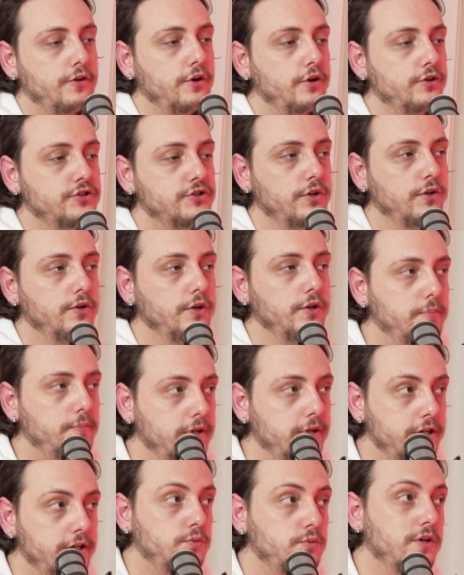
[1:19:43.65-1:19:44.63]
They're still in a
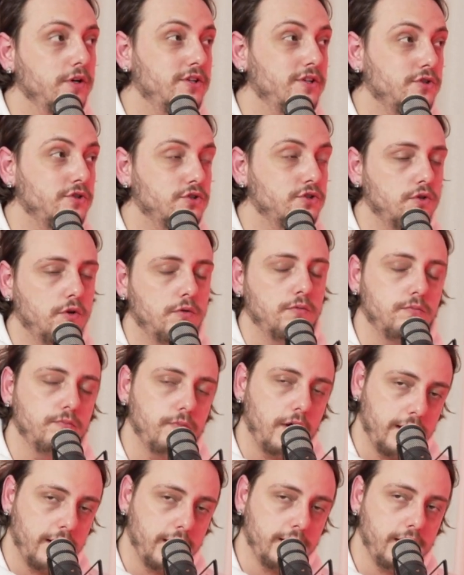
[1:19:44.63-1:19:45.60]
place where they're so,
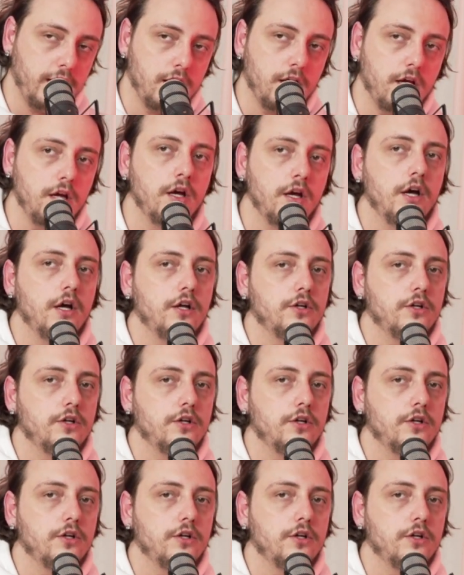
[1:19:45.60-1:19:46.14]
and I get it,